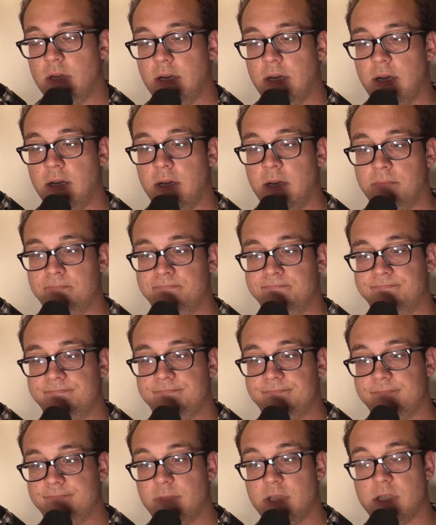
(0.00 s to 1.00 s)

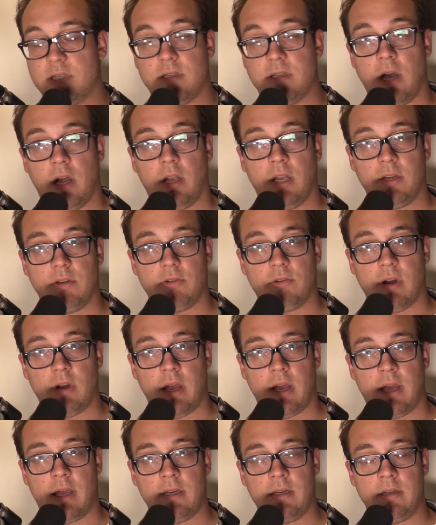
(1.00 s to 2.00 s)

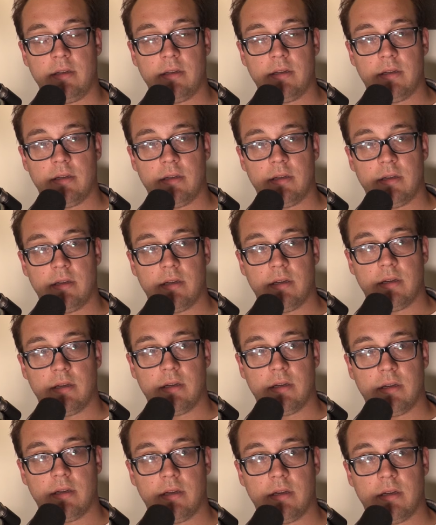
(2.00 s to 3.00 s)
Stalingrad.
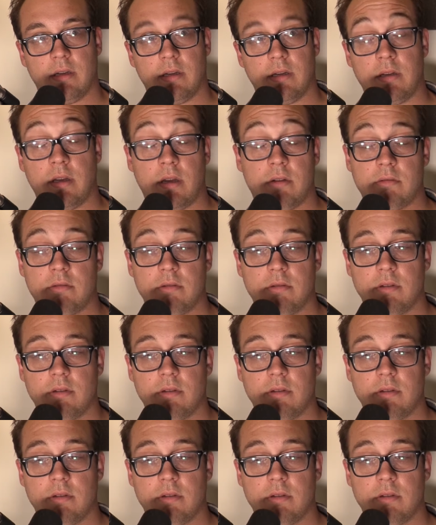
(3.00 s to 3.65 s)
No,